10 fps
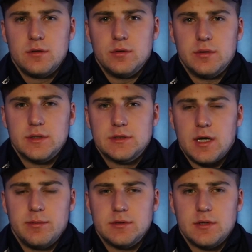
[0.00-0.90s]
doing this
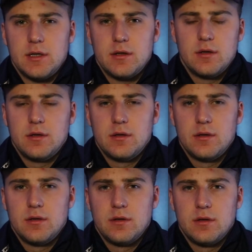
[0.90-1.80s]
type of shit.
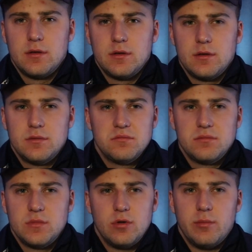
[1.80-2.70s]

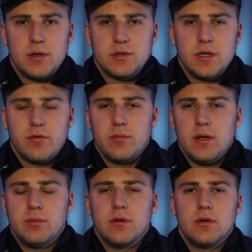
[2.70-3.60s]
To a bunch of different
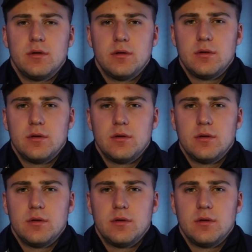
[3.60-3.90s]
people.